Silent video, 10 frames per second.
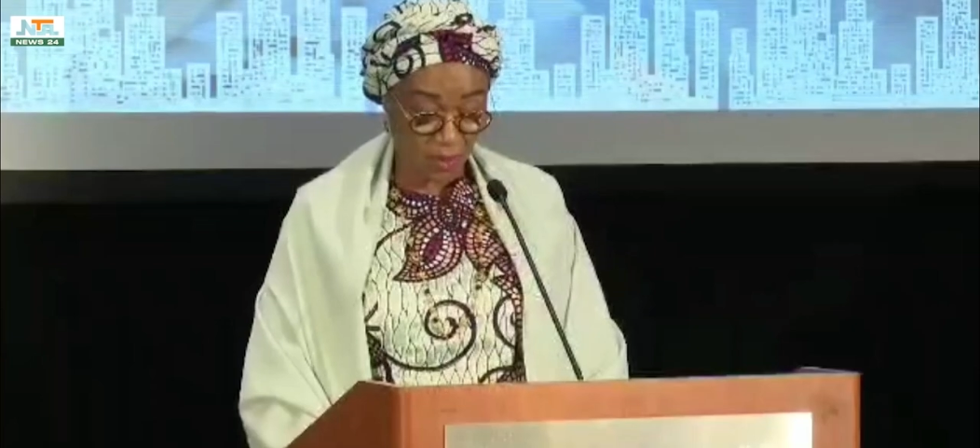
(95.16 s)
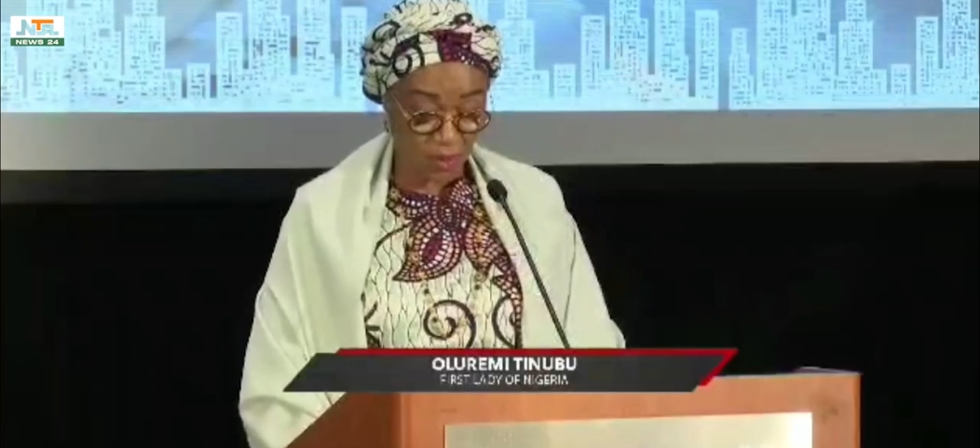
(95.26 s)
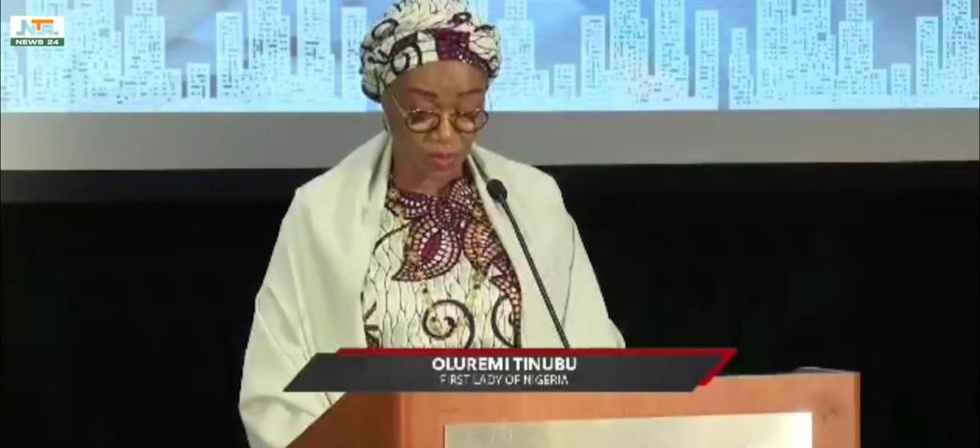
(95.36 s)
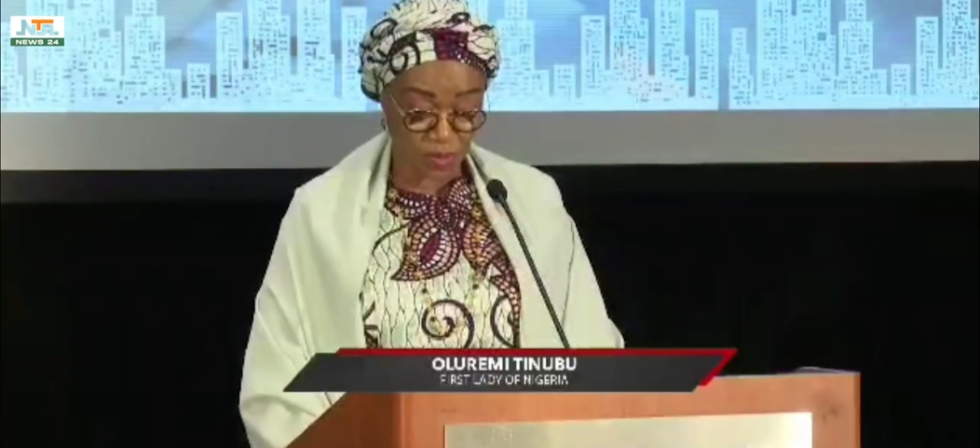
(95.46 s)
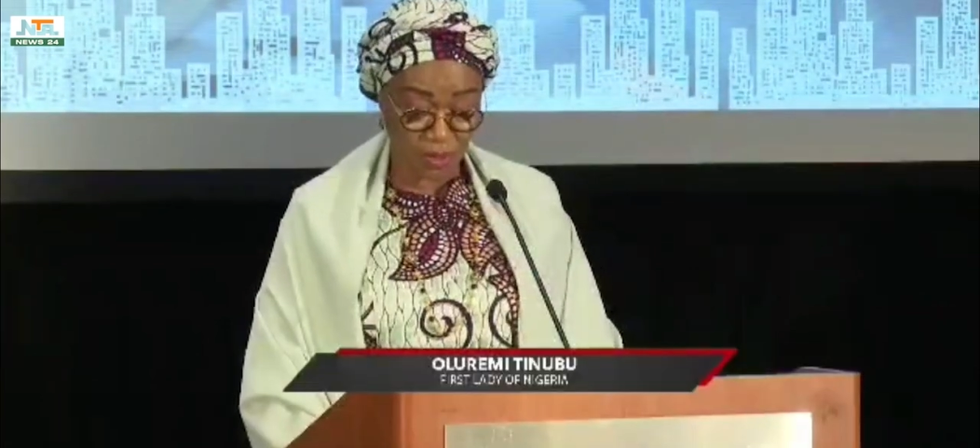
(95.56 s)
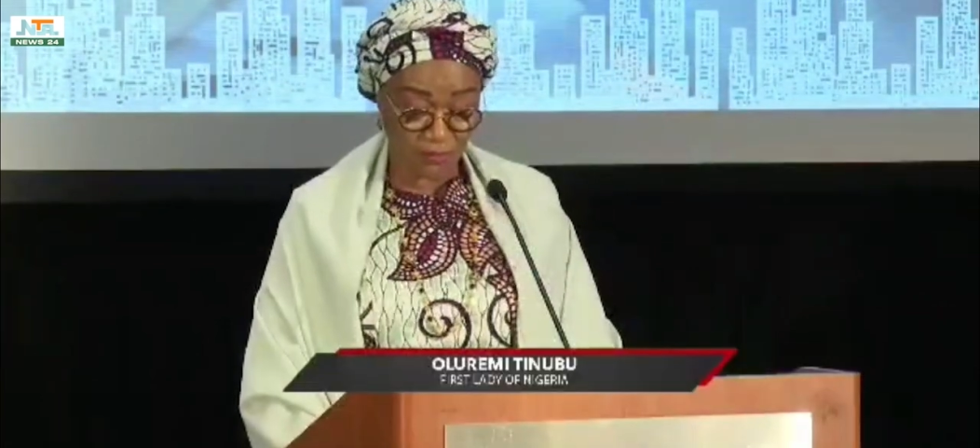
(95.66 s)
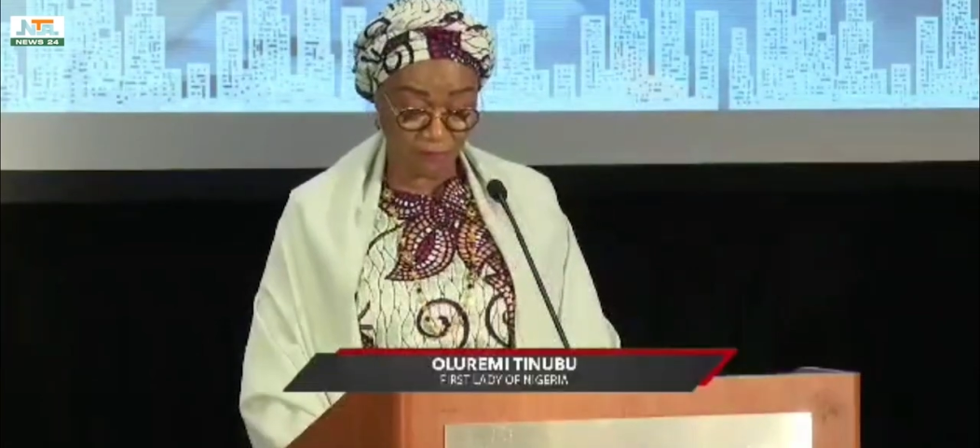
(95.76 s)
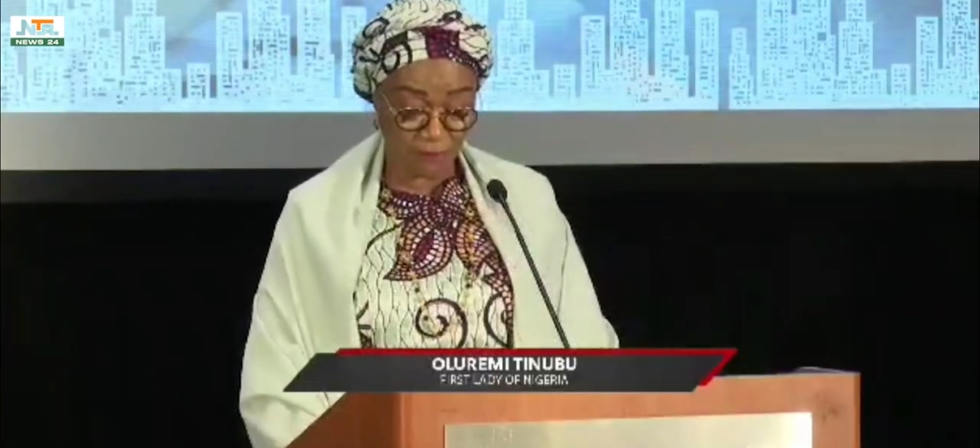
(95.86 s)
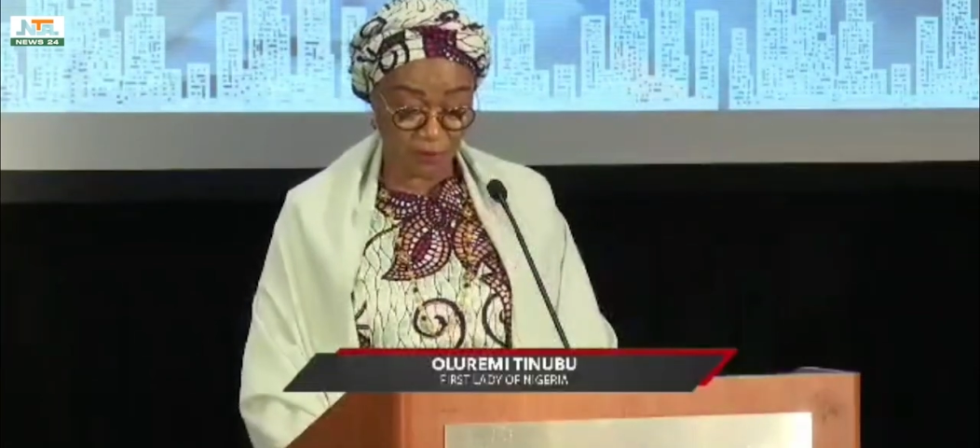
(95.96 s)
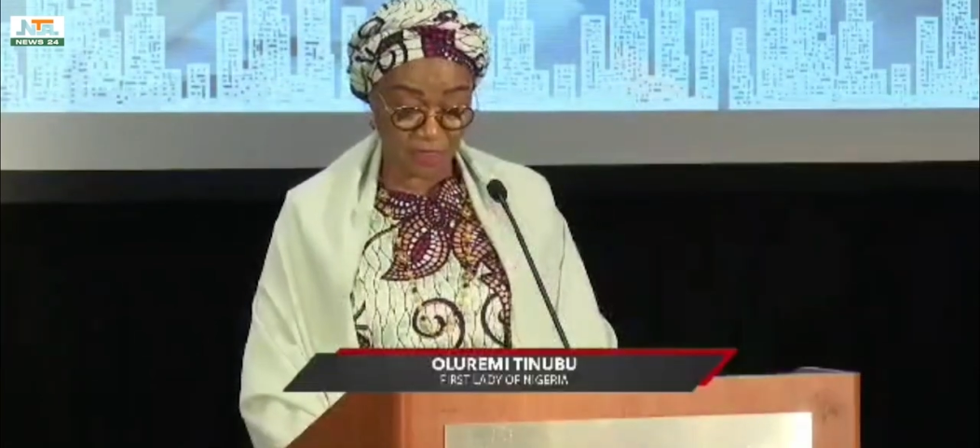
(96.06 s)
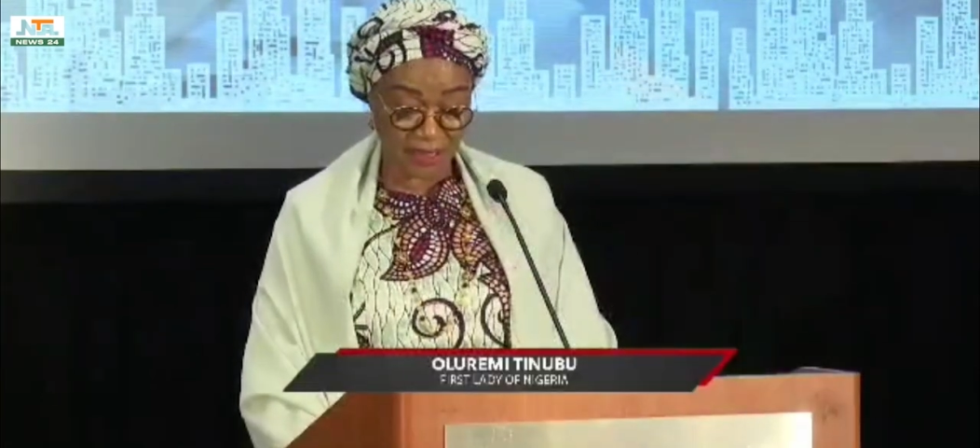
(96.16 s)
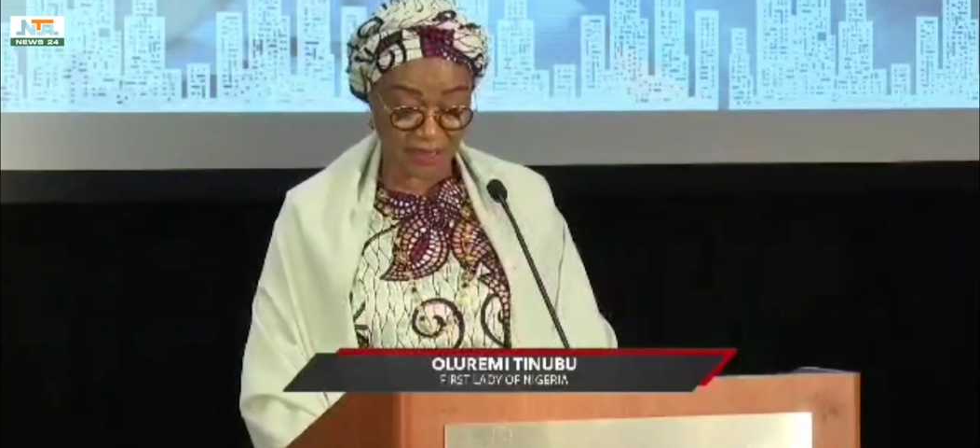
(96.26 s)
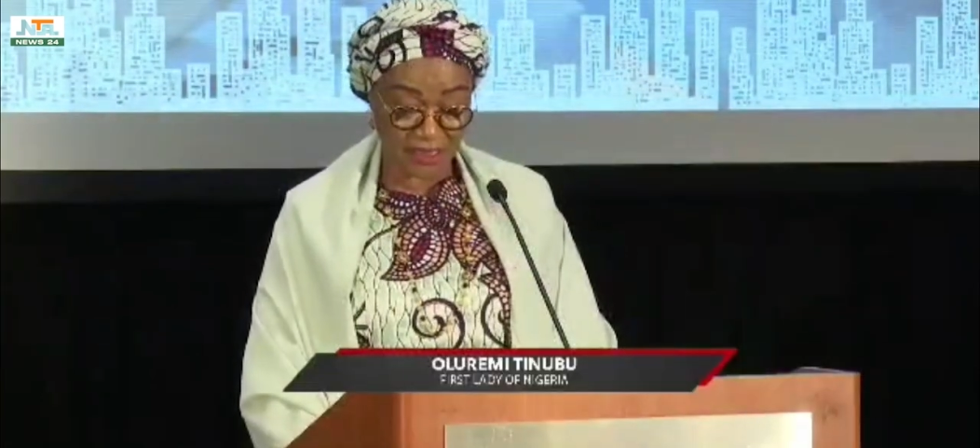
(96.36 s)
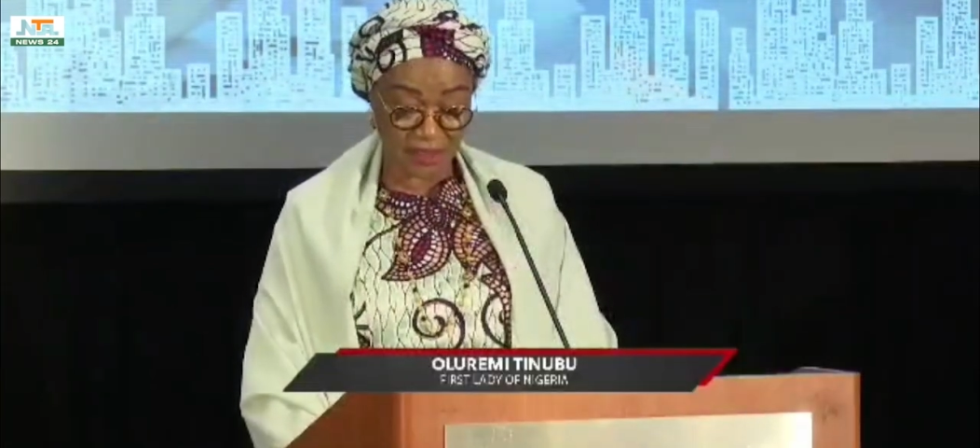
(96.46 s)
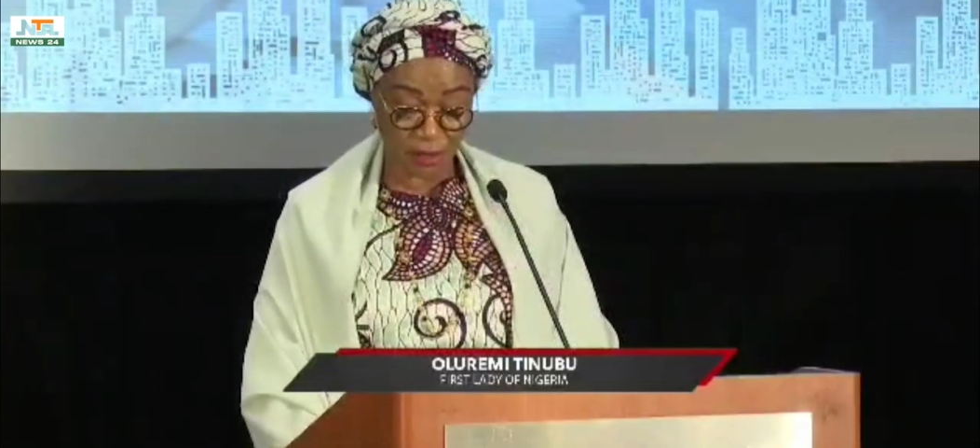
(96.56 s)
am also informed
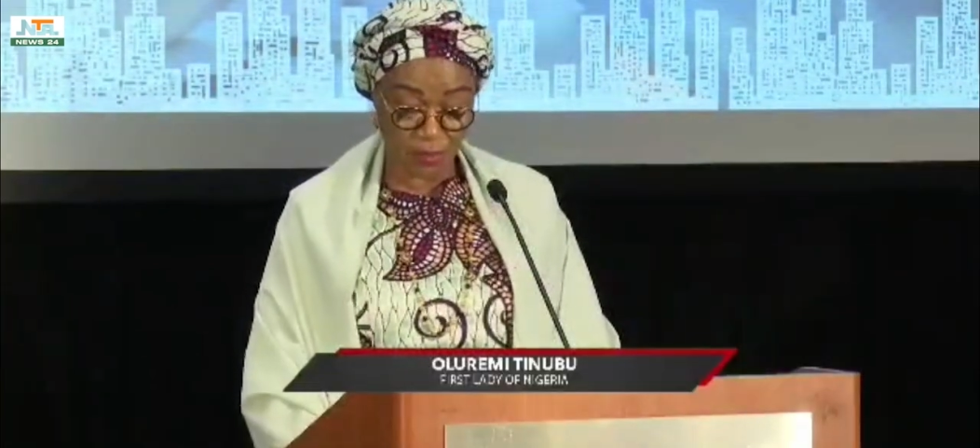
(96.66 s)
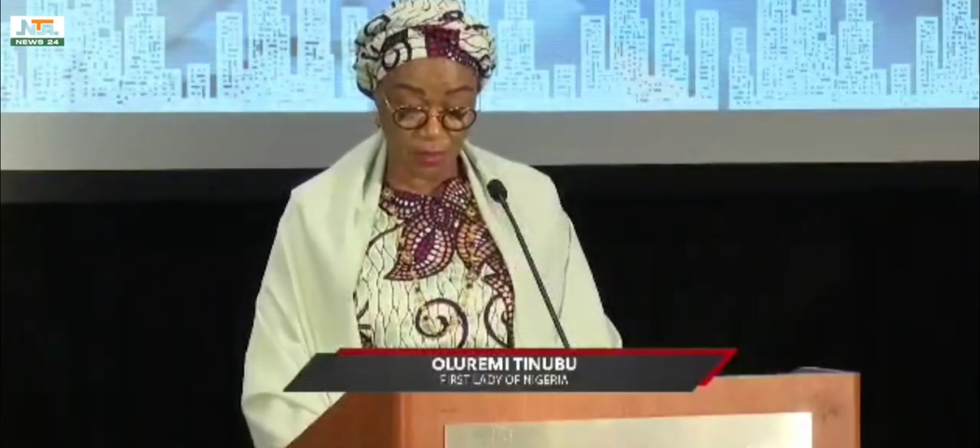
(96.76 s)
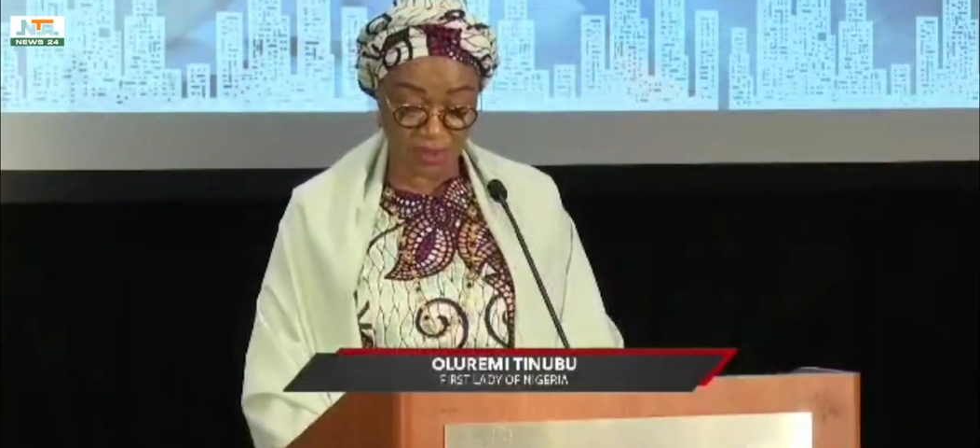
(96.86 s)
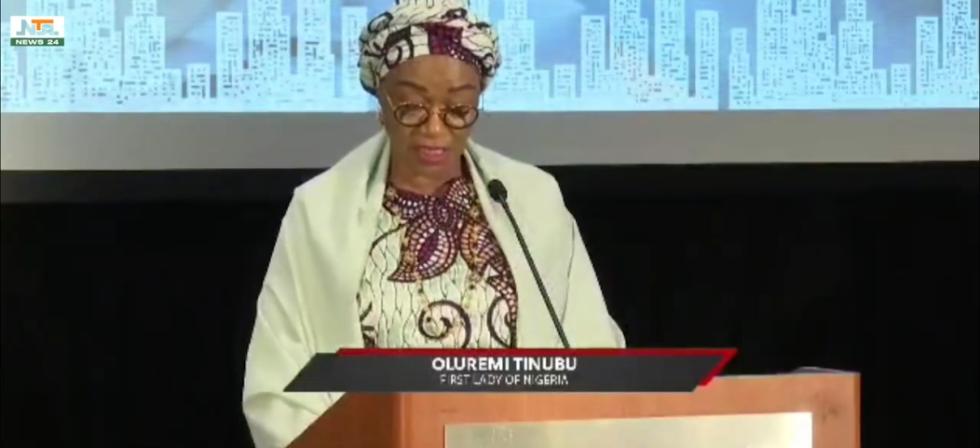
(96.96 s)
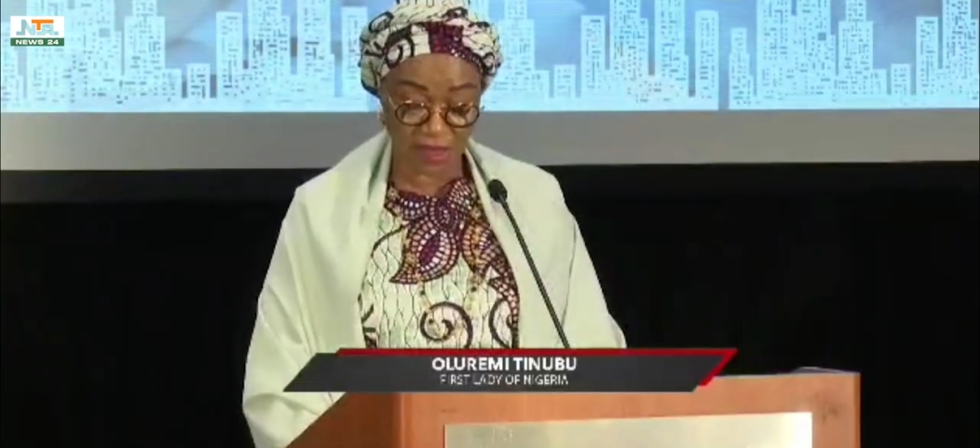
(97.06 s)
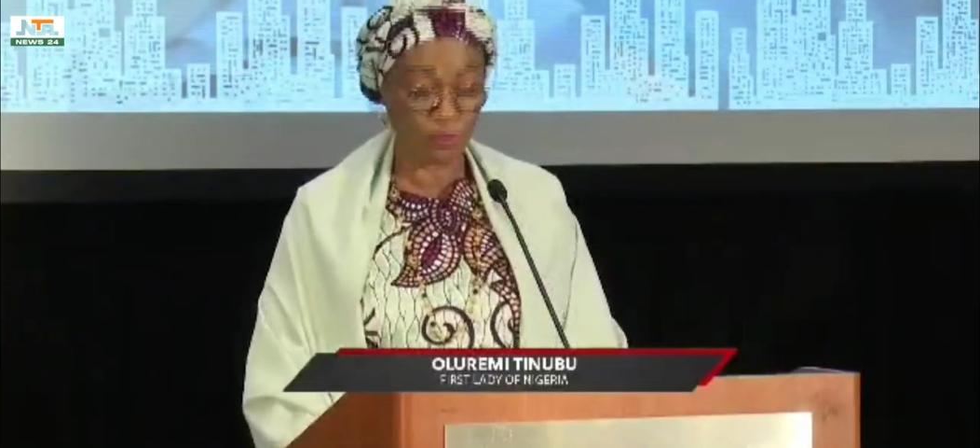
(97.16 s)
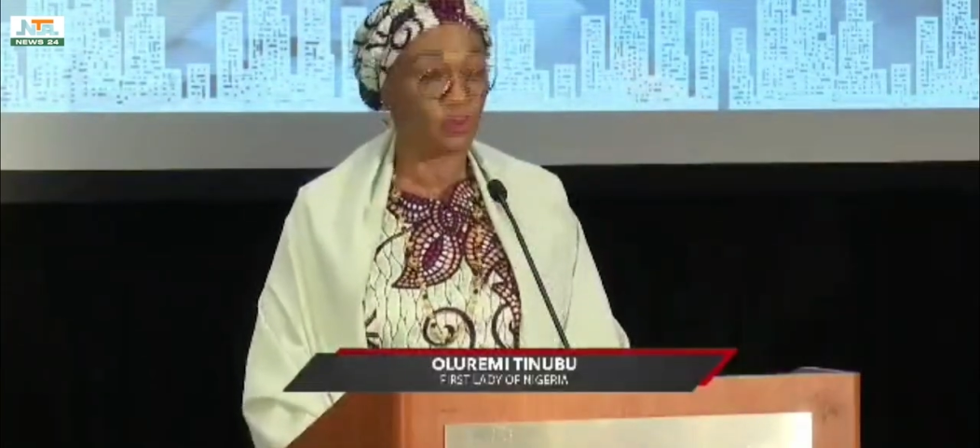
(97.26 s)
that this support has